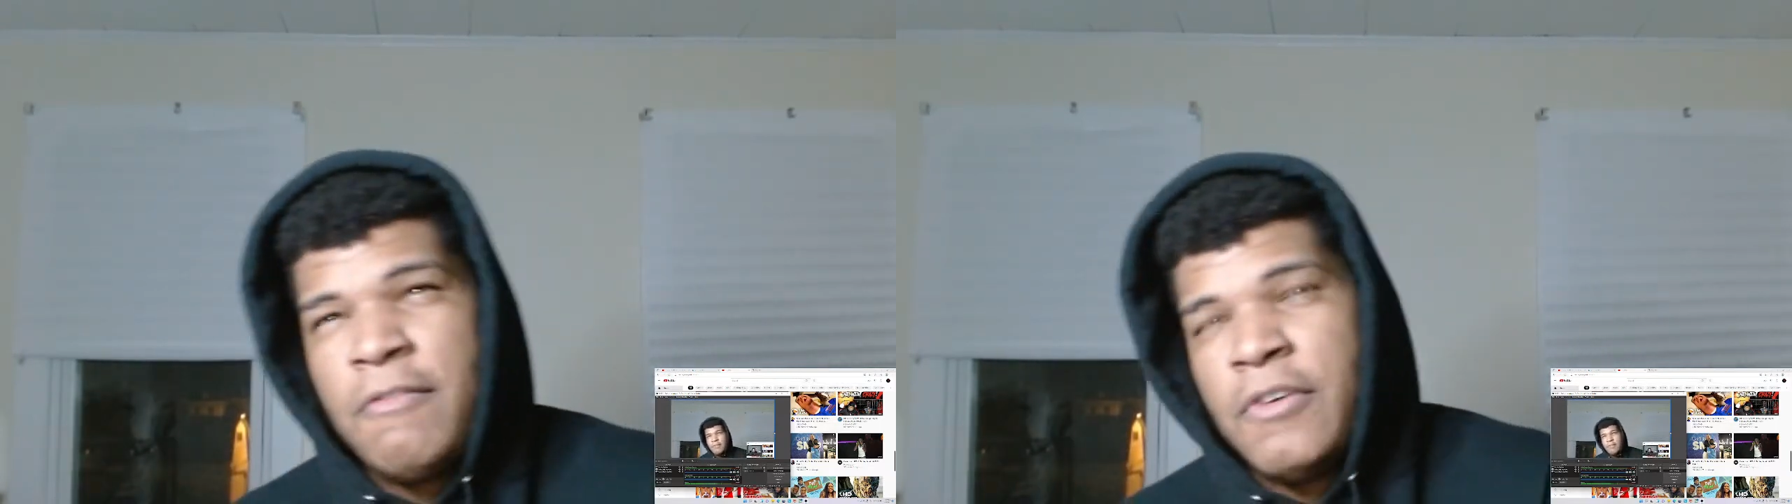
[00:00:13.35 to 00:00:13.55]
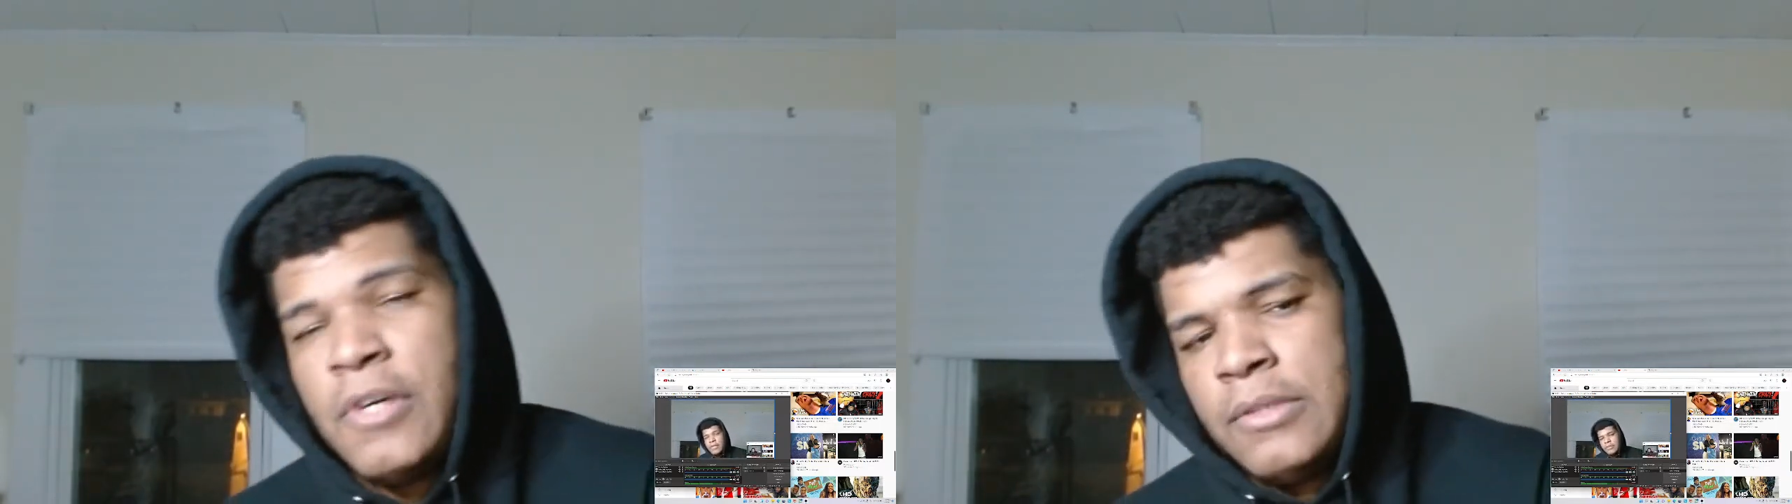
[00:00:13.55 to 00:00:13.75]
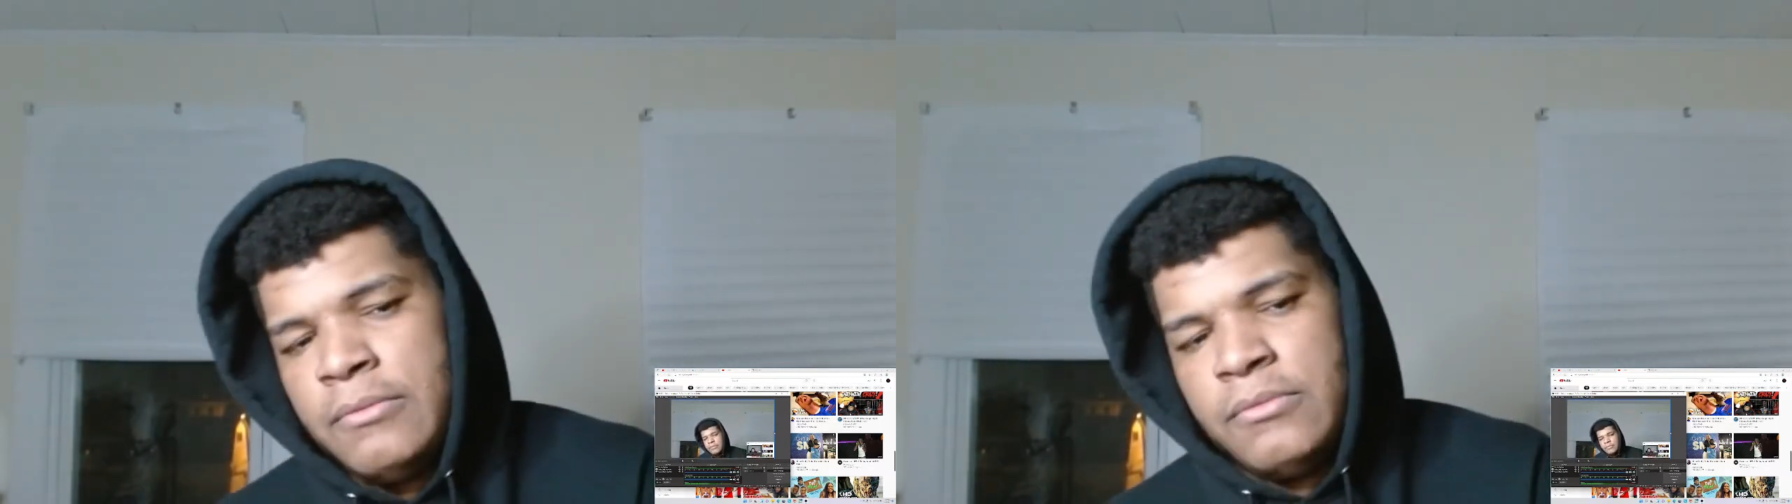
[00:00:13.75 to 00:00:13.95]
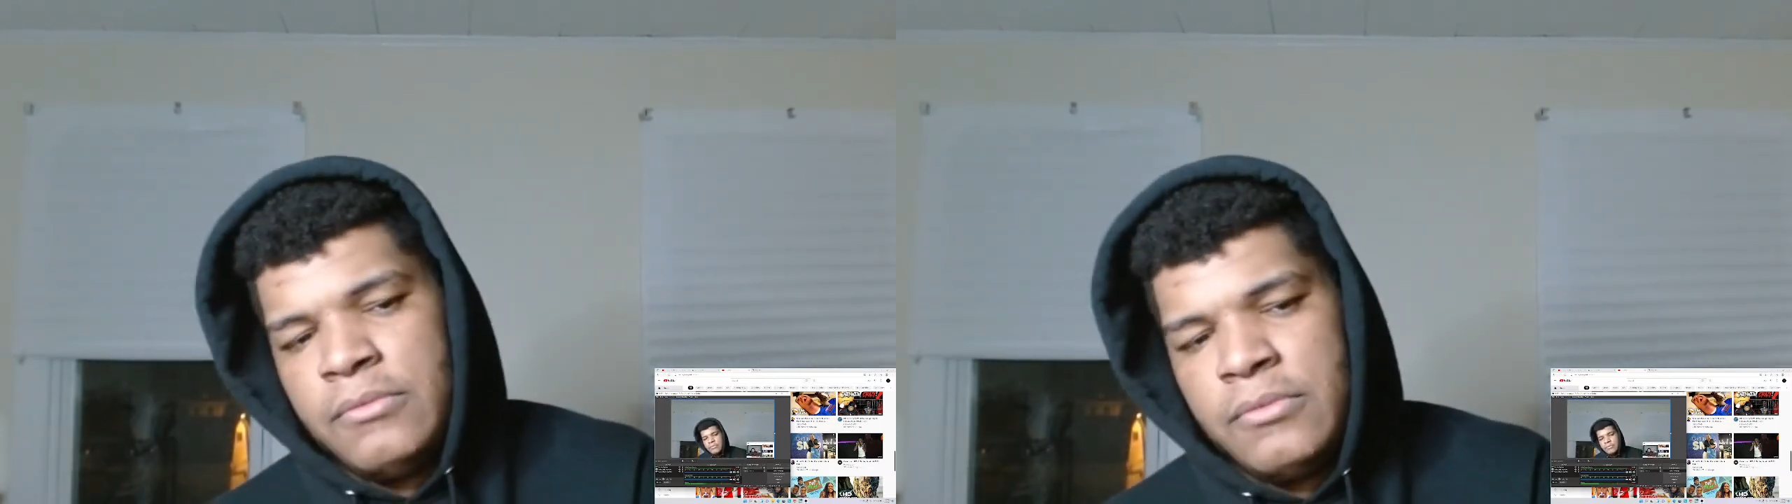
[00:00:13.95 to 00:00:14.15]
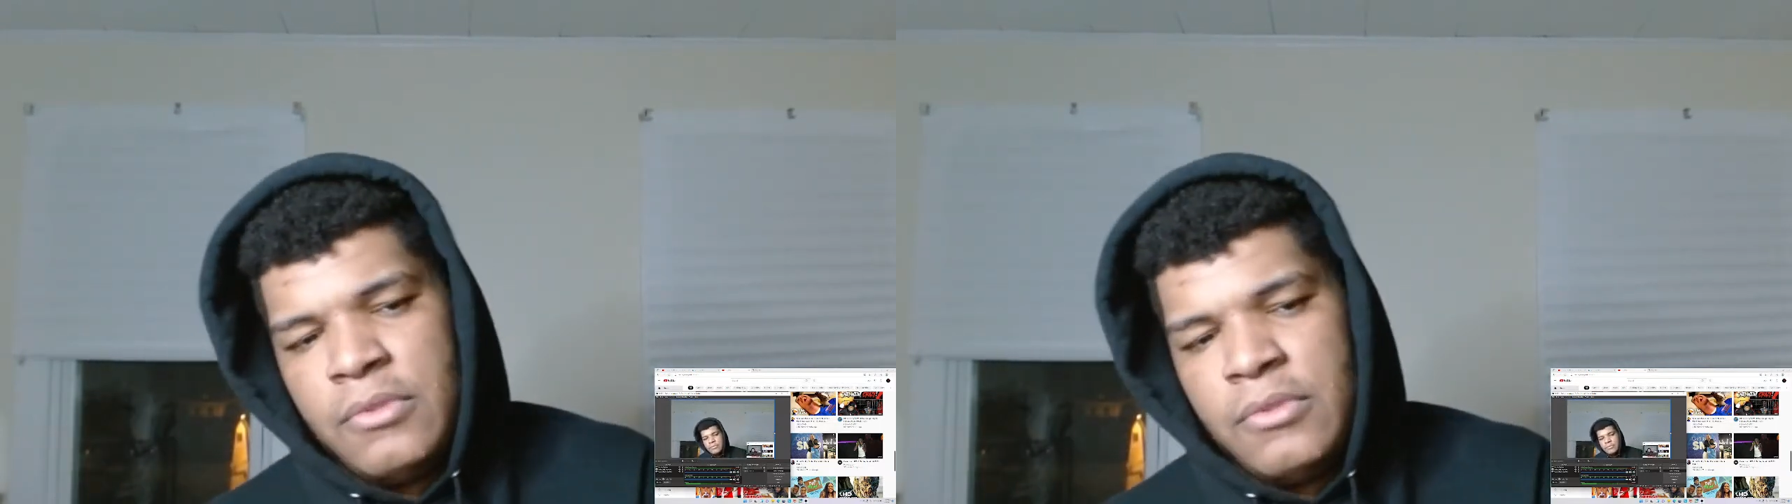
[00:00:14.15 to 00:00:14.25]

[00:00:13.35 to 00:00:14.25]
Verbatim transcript: from